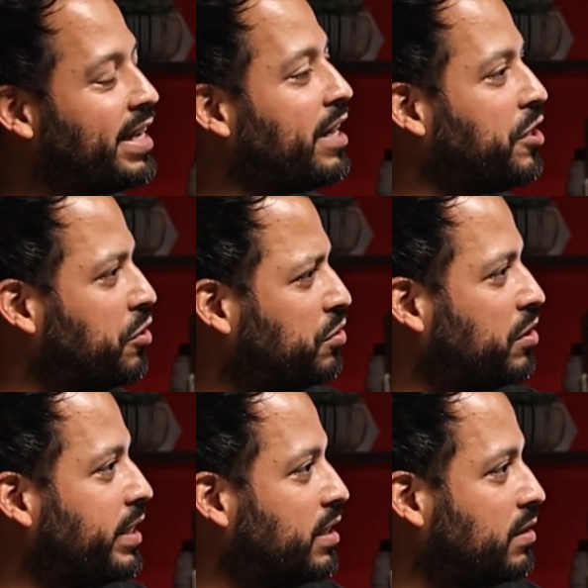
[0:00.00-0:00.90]
like it
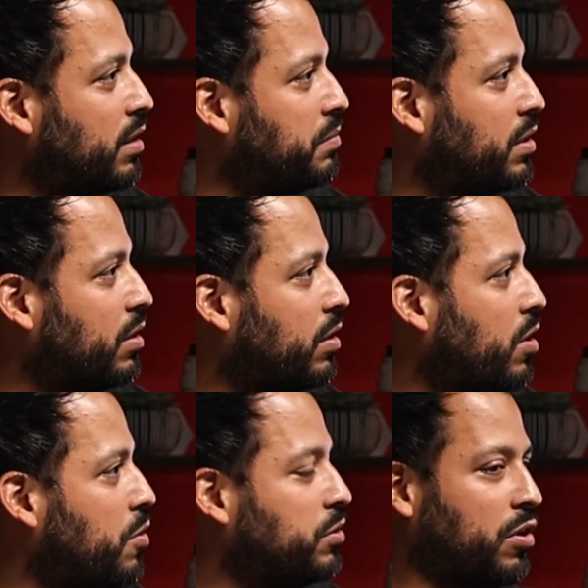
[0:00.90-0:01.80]
usually is up to the
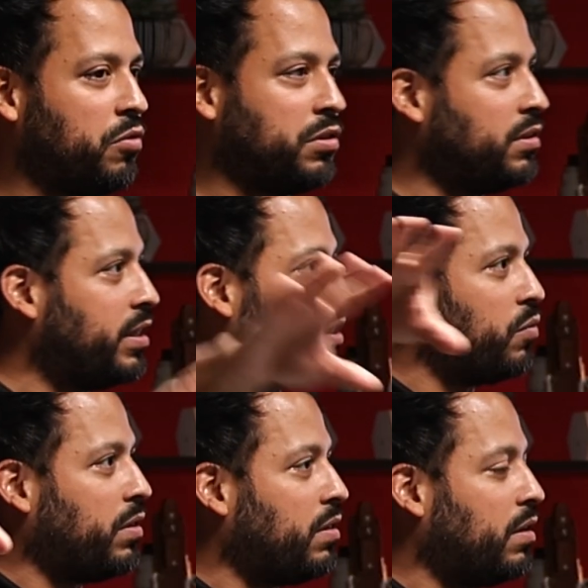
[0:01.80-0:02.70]
coach. Coach is dealing
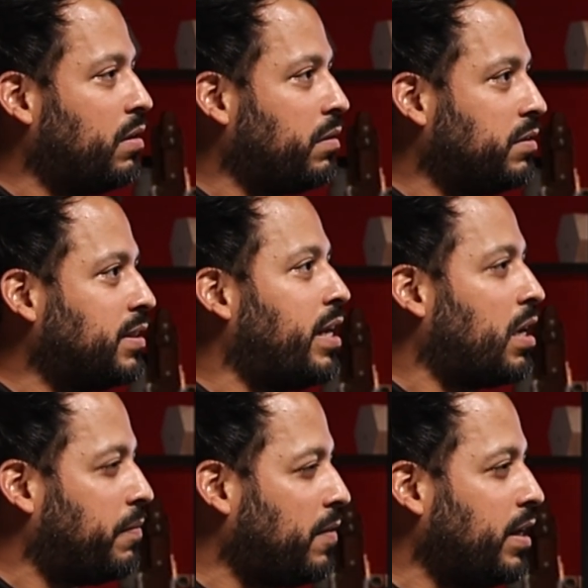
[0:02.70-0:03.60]
with
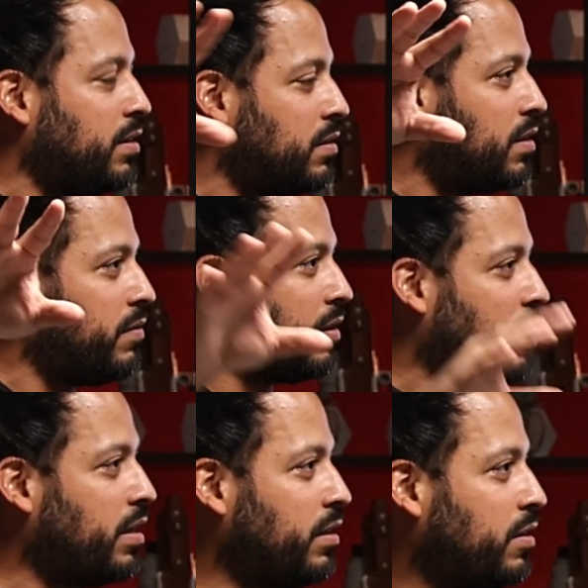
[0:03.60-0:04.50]
setting up fights and stuff like
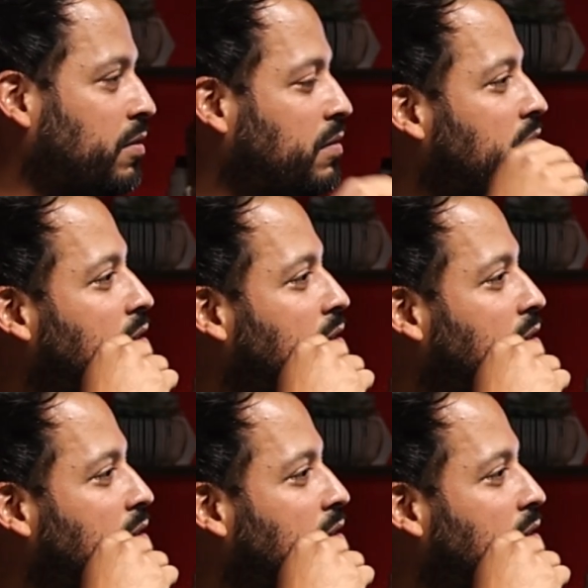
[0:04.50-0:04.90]
that, you know?